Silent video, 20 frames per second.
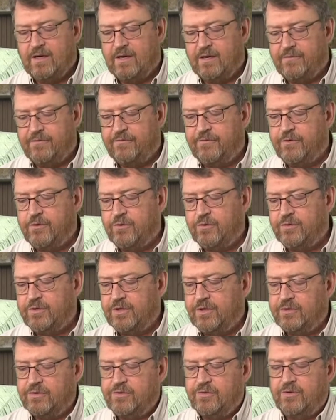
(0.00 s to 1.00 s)
food.
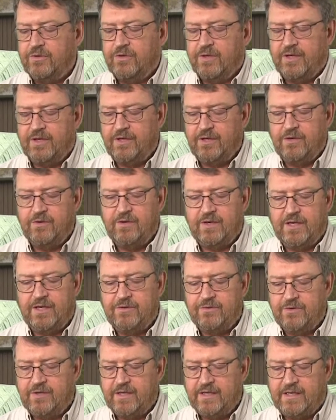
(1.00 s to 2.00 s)
So you
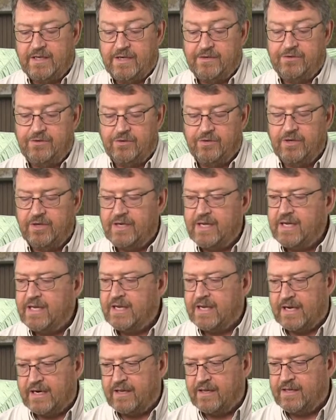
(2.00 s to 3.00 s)
guess you could
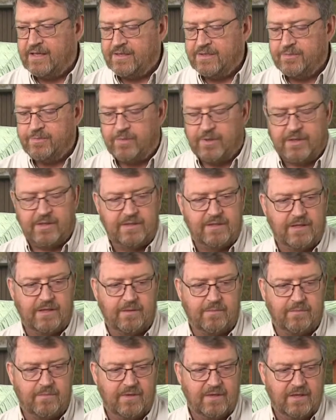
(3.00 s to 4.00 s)
eat out of this, but
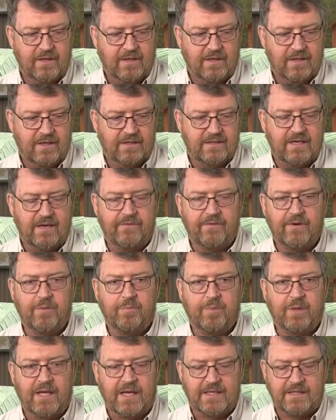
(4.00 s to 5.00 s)
it's not very
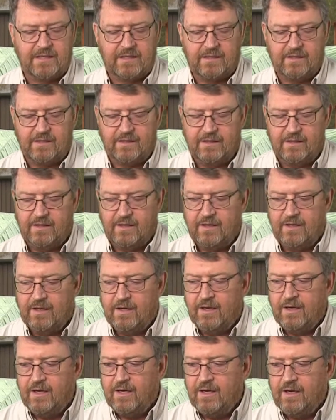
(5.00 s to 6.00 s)
pleasant.
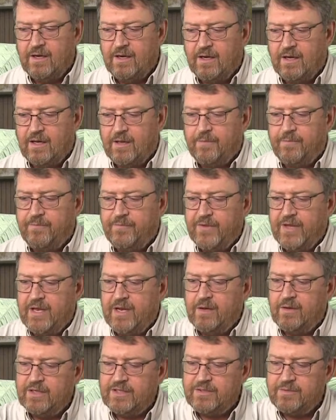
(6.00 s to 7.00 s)
And
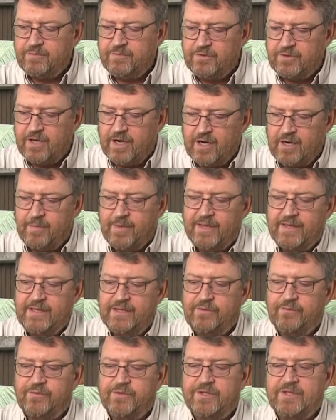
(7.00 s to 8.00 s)
now let's talk about
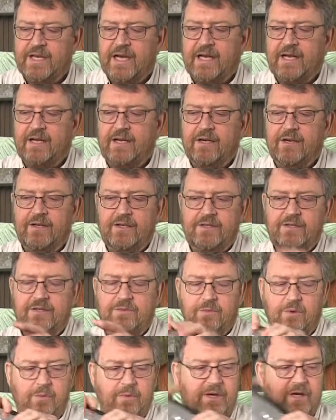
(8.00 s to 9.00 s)
this for a second here. This
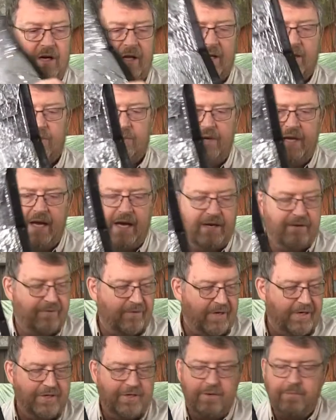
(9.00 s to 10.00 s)
is what we call a
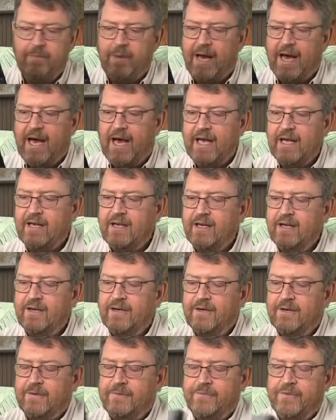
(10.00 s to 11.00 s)
rehydration pack.
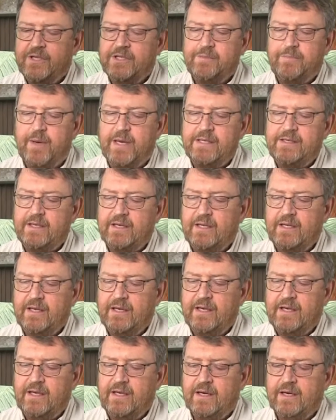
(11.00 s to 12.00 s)
It's
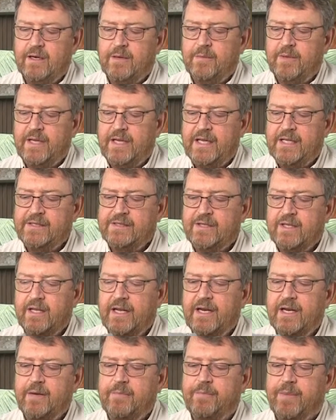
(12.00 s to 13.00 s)
basically an
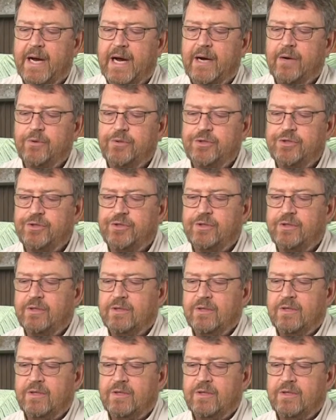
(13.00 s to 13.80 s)
insulated pouch,